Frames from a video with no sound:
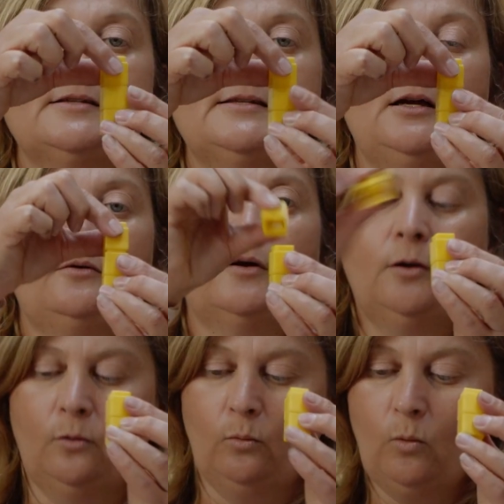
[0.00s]
So
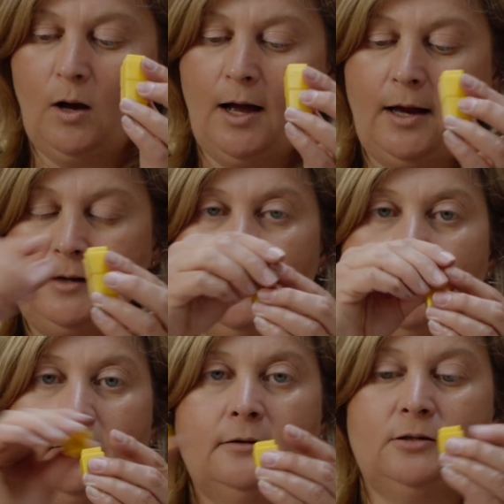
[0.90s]
1,
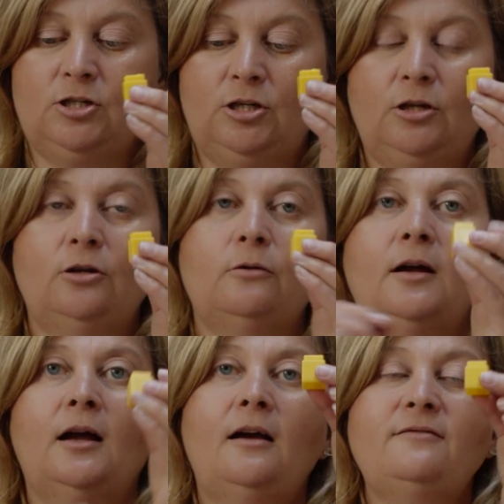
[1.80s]
2.
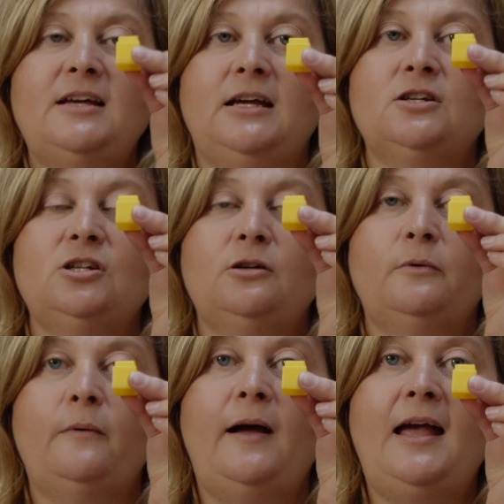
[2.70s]
I've taken
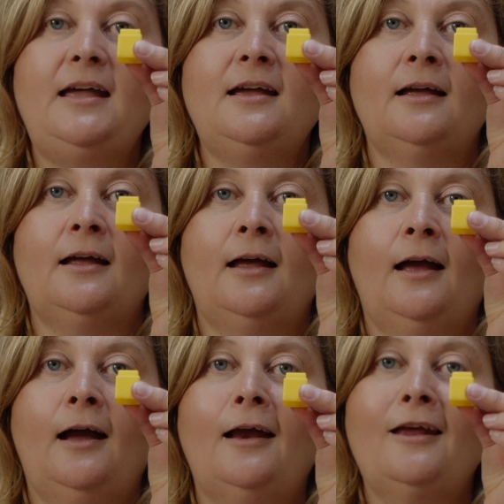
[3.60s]
2 away,
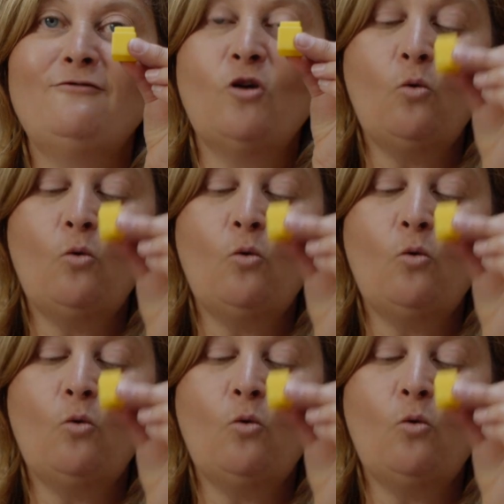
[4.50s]
and I've